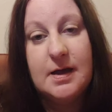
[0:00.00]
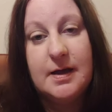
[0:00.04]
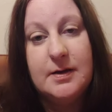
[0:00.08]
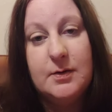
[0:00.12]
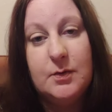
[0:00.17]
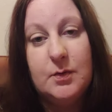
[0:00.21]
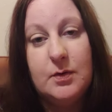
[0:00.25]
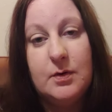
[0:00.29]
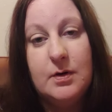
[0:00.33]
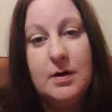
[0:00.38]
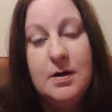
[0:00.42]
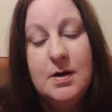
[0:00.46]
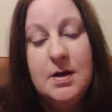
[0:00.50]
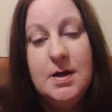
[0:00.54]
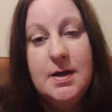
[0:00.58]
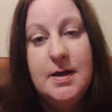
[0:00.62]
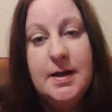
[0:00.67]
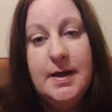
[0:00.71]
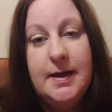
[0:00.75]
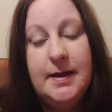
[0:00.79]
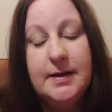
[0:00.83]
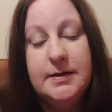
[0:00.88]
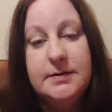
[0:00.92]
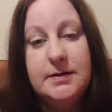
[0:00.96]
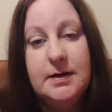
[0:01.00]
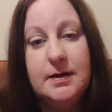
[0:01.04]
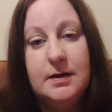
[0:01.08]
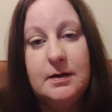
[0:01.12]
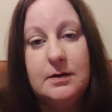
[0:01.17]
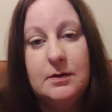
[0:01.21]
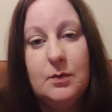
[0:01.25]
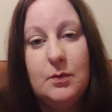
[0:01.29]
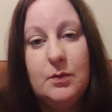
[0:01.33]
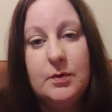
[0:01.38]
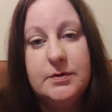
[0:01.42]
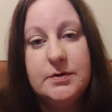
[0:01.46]
I
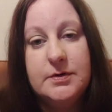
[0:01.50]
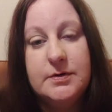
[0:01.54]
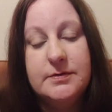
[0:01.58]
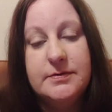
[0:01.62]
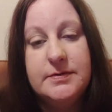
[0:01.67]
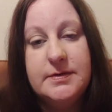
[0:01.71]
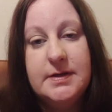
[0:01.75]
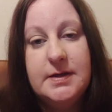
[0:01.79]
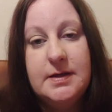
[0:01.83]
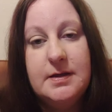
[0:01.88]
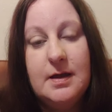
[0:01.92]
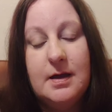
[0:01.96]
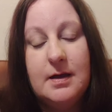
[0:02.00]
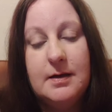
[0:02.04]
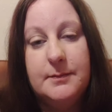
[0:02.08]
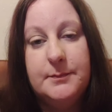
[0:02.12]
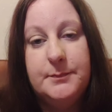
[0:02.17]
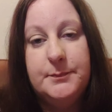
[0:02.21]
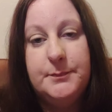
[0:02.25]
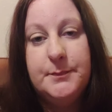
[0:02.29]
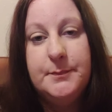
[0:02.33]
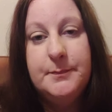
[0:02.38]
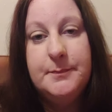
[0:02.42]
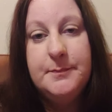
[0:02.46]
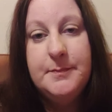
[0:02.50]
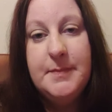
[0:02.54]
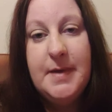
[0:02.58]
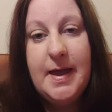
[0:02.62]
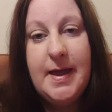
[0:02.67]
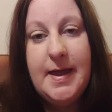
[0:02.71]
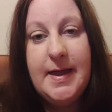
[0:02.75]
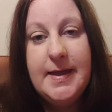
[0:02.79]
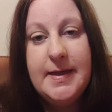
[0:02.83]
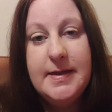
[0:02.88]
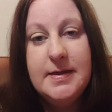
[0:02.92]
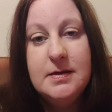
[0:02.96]
had ordered the
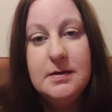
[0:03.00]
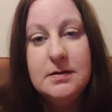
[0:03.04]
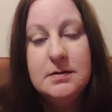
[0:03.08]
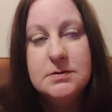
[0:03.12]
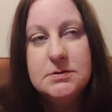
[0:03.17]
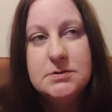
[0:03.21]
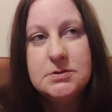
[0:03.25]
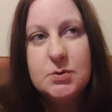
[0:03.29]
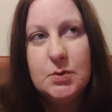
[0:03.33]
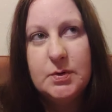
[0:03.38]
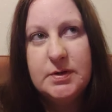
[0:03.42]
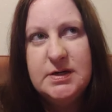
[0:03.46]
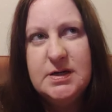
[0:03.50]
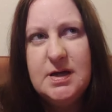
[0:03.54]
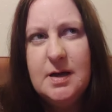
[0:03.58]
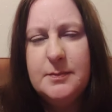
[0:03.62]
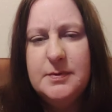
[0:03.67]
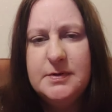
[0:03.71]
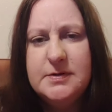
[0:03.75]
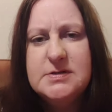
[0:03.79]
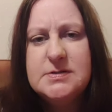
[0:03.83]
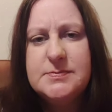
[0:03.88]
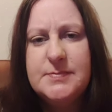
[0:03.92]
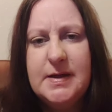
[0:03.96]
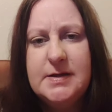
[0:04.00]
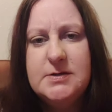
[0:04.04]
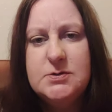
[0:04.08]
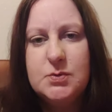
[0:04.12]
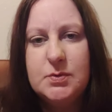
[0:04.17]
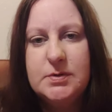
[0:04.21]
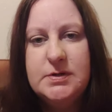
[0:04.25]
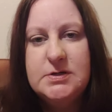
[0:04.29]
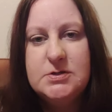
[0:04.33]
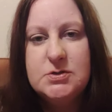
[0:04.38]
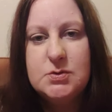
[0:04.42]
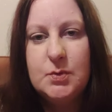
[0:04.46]
May
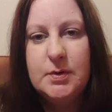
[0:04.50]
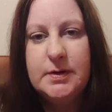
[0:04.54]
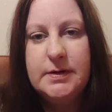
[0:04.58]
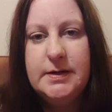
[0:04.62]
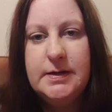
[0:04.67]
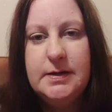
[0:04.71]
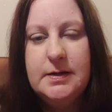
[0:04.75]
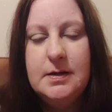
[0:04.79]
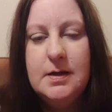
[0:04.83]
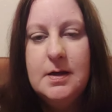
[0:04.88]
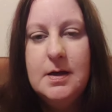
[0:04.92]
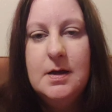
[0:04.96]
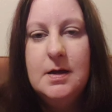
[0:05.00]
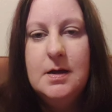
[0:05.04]
2020,